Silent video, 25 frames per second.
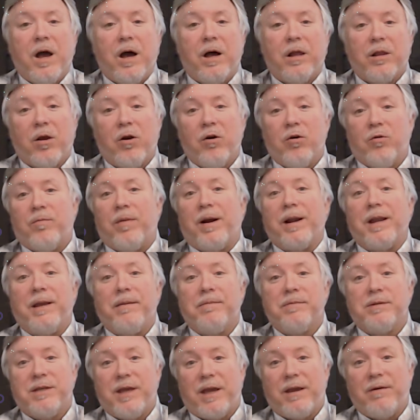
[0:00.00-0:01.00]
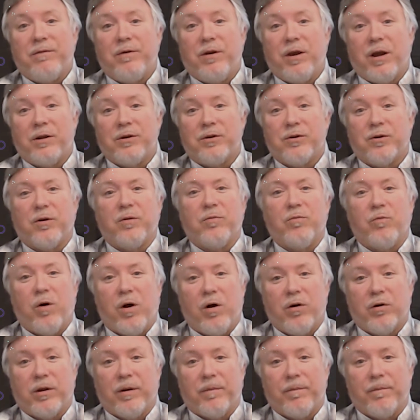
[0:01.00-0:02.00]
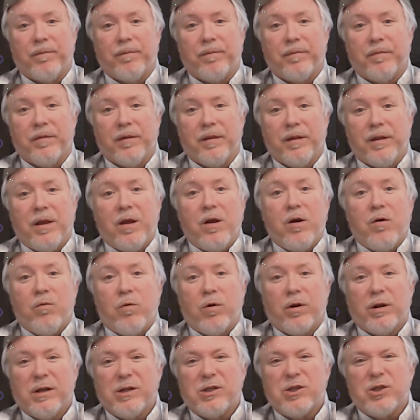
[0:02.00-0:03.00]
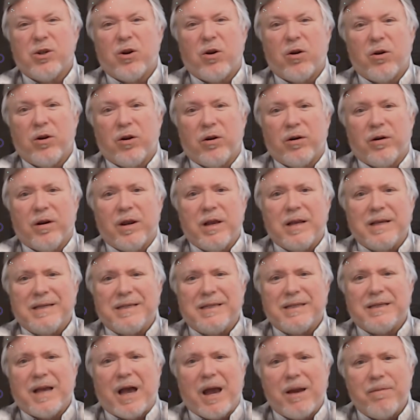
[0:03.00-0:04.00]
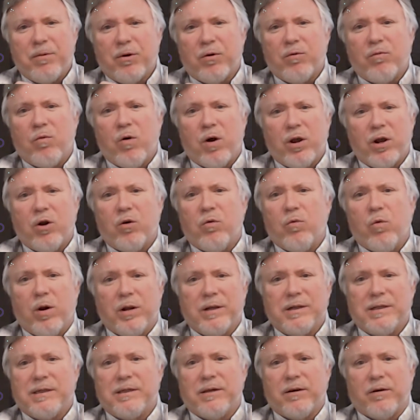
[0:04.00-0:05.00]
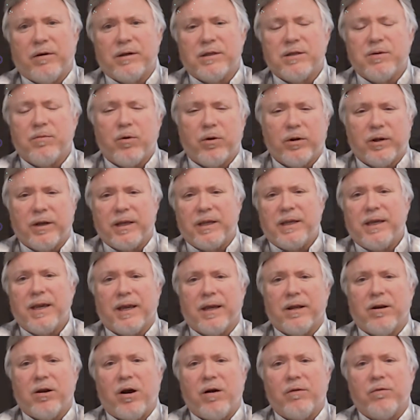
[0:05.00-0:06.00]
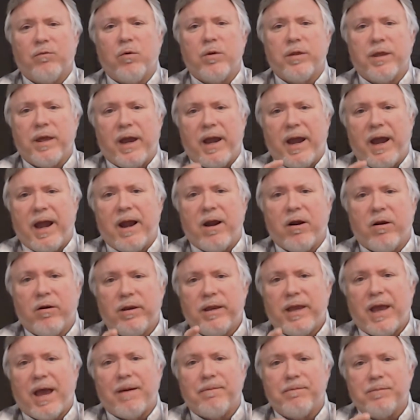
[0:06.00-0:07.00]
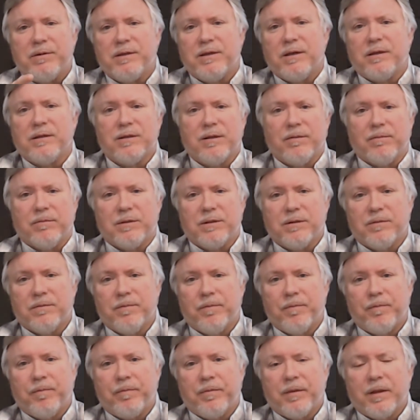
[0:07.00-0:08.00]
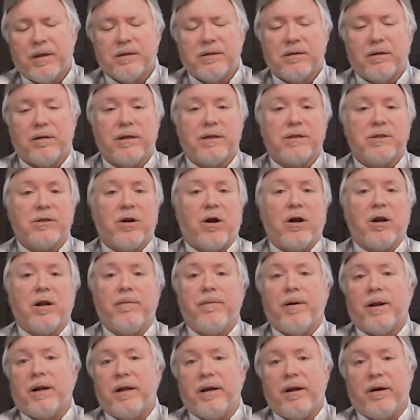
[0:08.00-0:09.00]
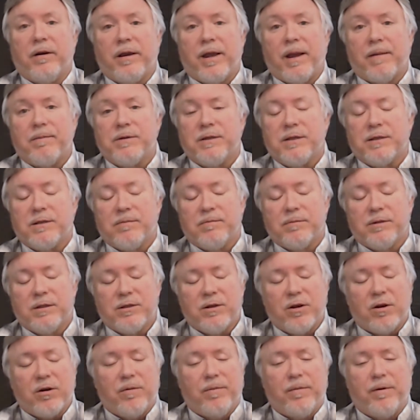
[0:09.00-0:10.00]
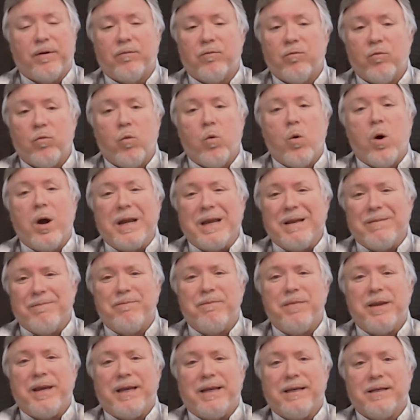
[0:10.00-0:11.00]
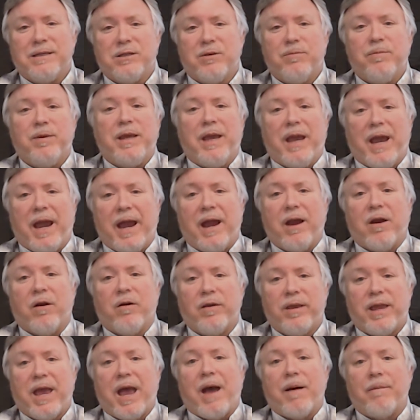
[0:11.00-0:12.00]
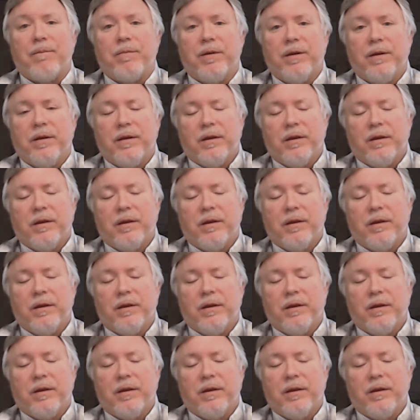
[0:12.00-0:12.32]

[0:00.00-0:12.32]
Hello, my name is Dave Gunter, and welcome. We're going to start our Cyber 101 series, and we're going to kick it off with air gap systems. So let's talk about an air gap system. Let's talk about what it means to be air gapped.